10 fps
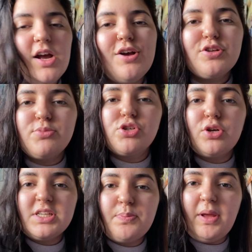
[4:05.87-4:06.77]
So I'm just
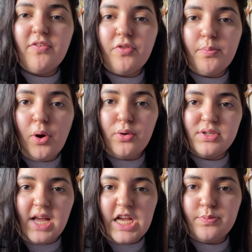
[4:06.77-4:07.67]
going to speed through the
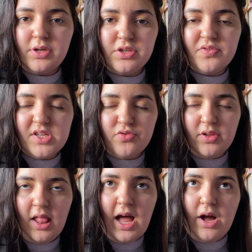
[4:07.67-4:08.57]
process because obviously it's
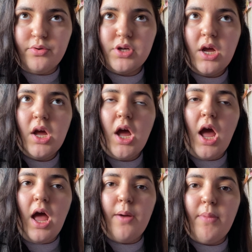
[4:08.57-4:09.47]
really loud,
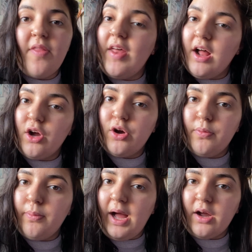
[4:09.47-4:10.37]
and then I'll
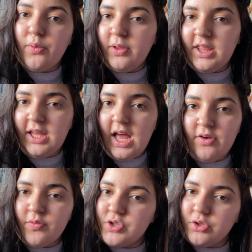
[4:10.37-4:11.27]
come back with the end
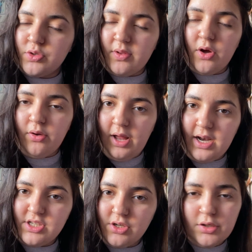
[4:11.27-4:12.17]
results when the whole
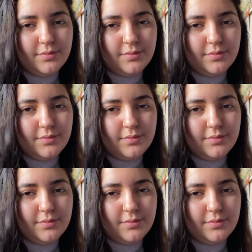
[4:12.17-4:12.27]
head's done.